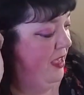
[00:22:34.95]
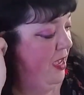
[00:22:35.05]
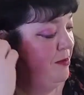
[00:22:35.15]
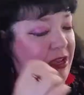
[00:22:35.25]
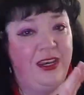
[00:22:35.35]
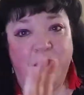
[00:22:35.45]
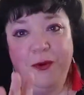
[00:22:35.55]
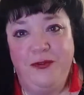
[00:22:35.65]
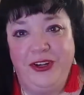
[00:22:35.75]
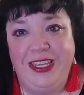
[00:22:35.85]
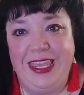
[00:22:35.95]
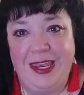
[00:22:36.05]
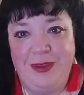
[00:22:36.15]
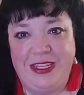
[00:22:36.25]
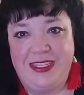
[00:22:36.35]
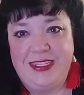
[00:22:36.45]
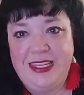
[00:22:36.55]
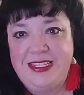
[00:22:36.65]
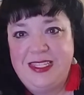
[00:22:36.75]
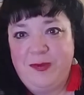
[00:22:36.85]
I'm not going to go over it again because it's
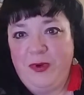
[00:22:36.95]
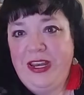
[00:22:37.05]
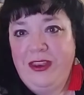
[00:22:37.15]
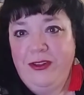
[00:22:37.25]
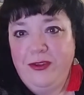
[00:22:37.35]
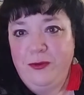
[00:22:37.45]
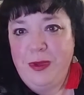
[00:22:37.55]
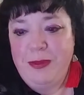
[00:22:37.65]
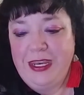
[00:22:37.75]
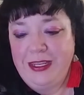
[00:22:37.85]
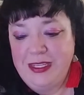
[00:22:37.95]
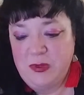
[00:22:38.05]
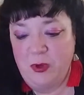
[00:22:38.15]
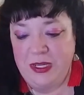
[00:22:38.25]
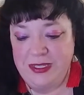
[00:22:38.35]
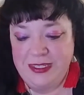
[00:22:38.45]
like spread out all over my bed at this point.